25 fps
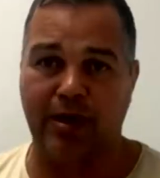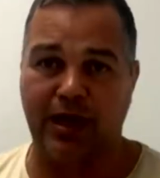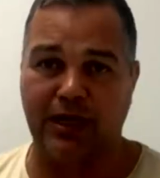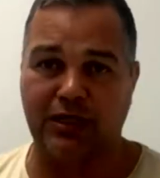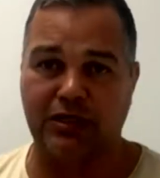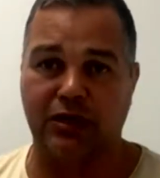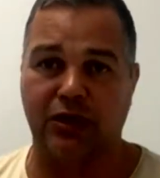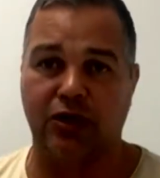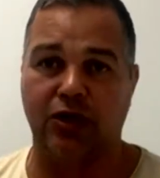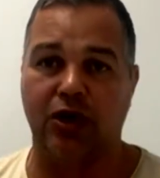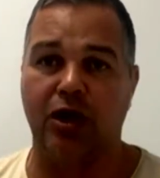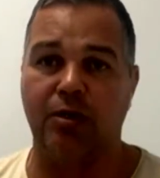through,
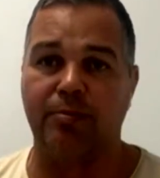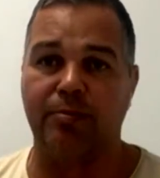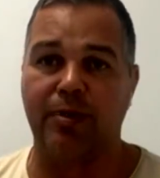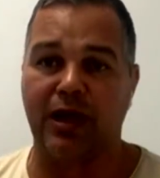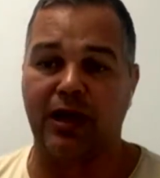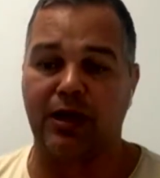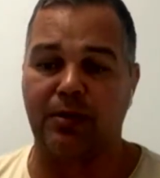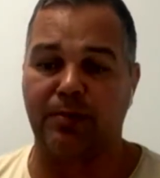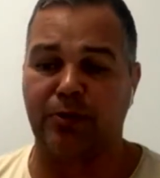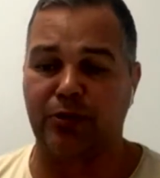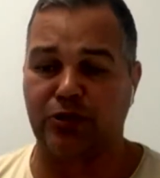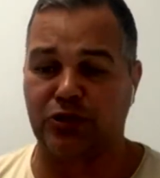makes the line
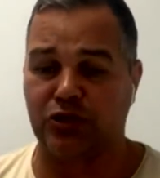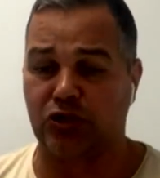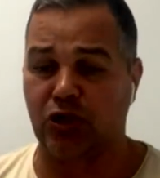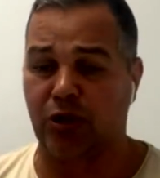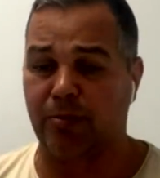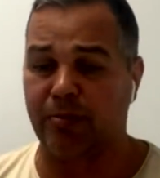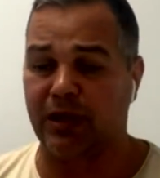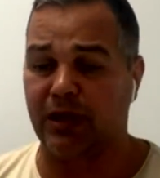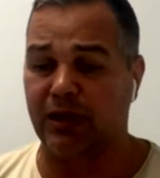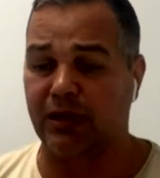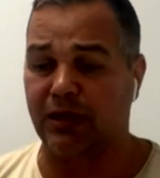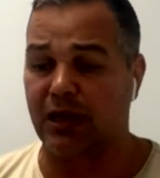break, and puts
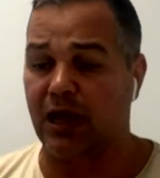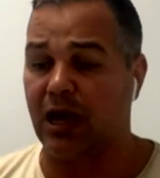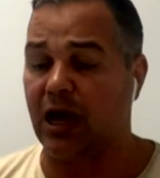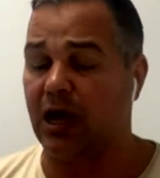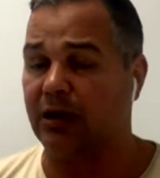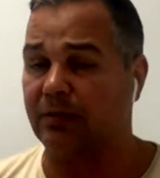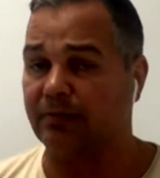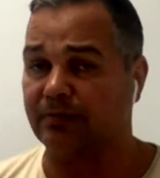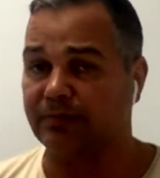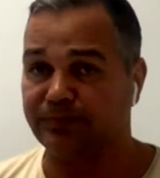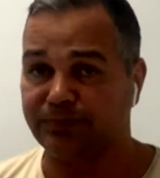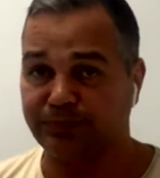Dominic
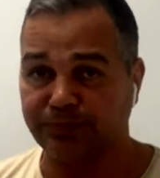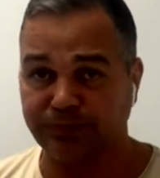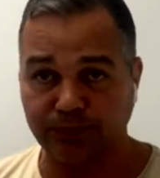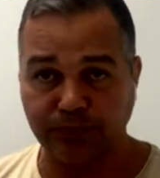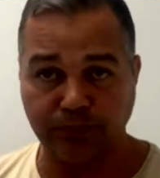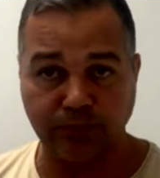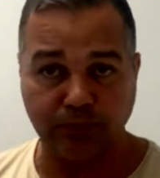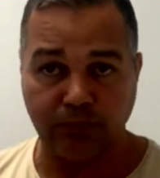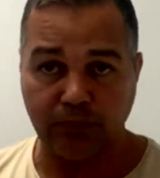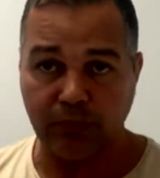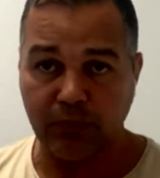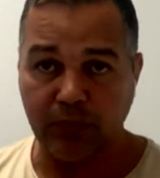Young
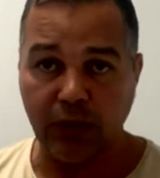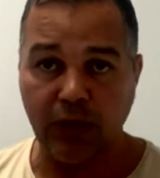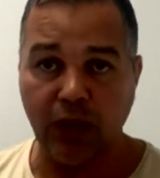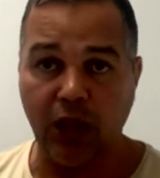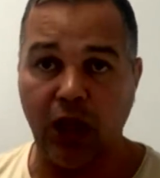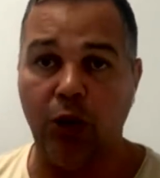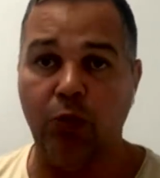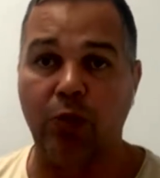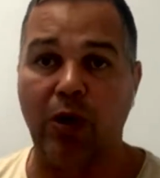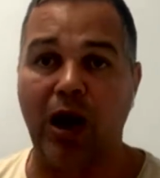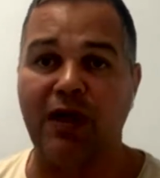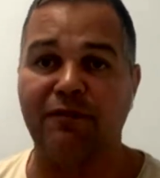
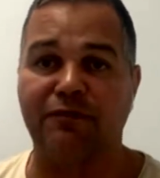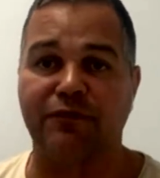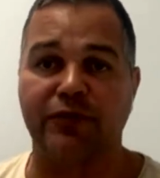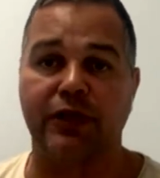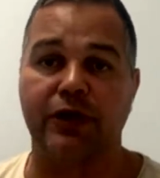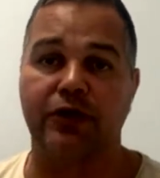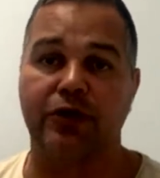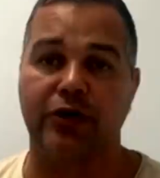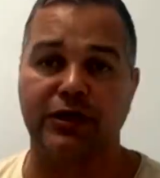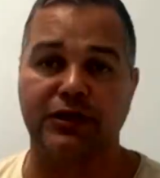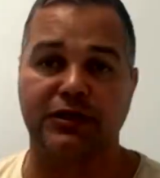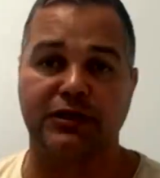away for
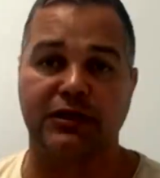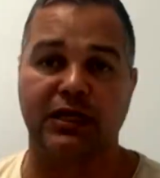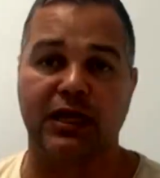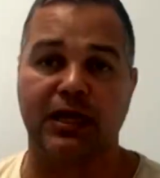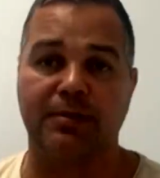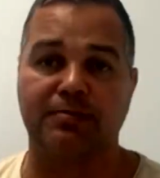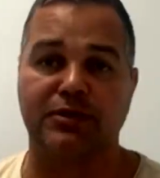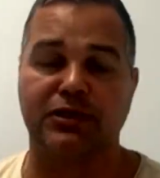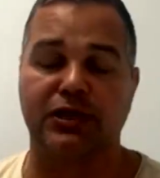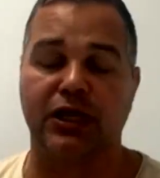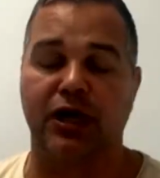the Knights team.